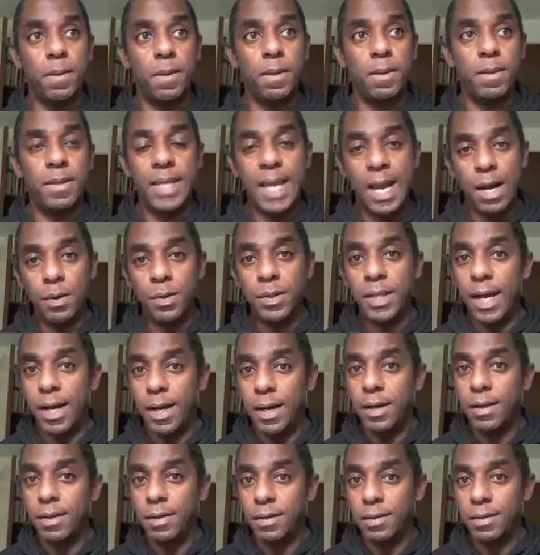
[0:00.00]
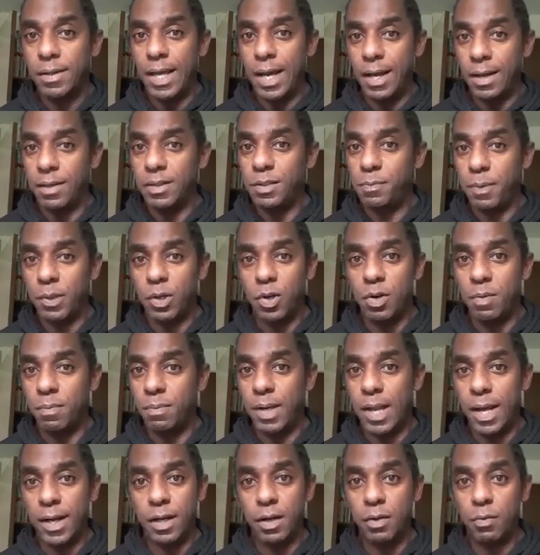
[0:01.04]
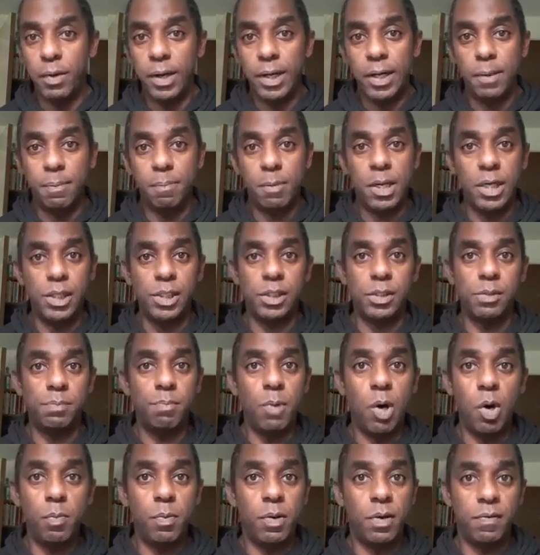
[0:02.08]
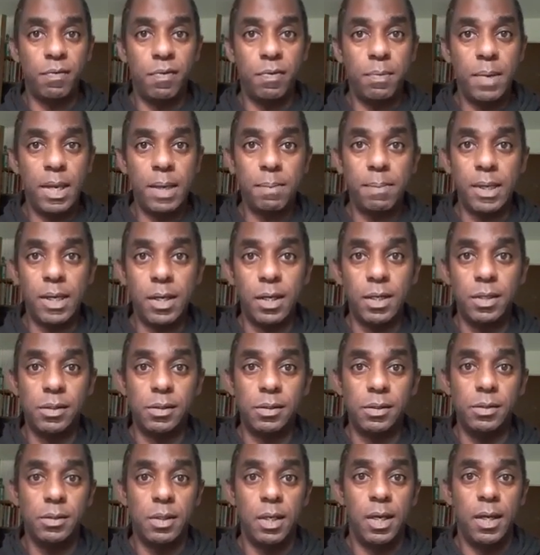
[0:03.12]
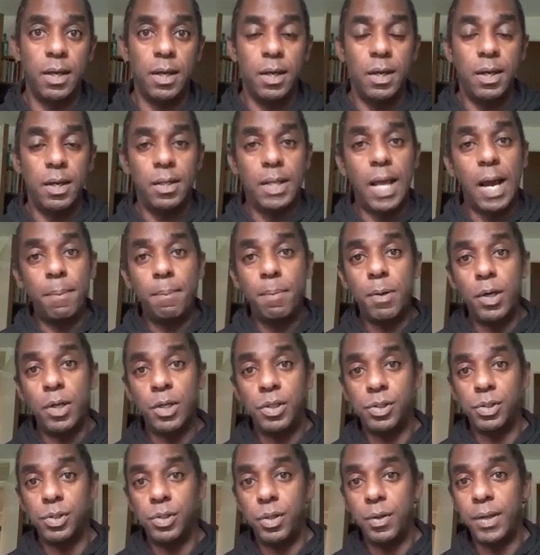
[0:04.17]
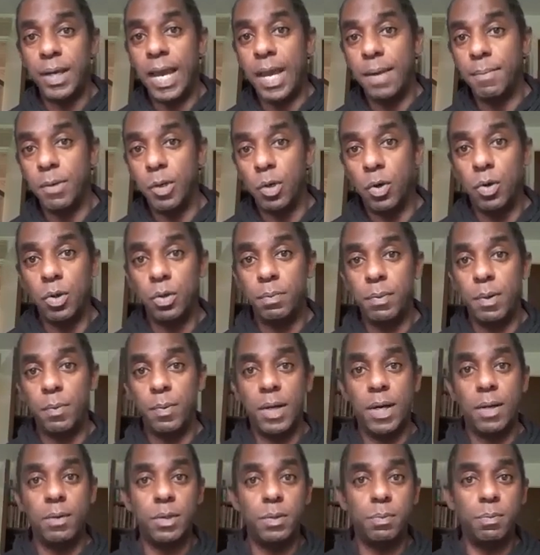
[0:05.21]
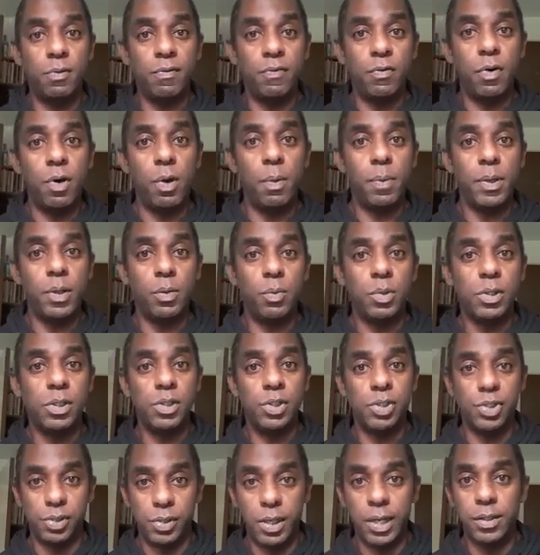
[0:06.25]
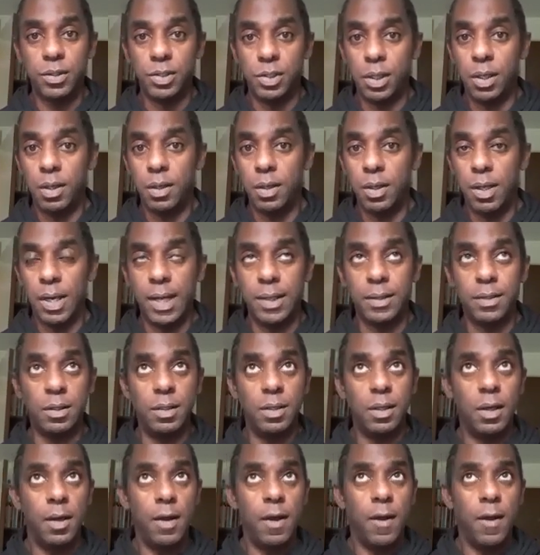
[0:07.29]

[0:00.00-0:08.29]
now that has become like a really precious moment for me, because that person who came and hugged me when I was performing was a stranger. And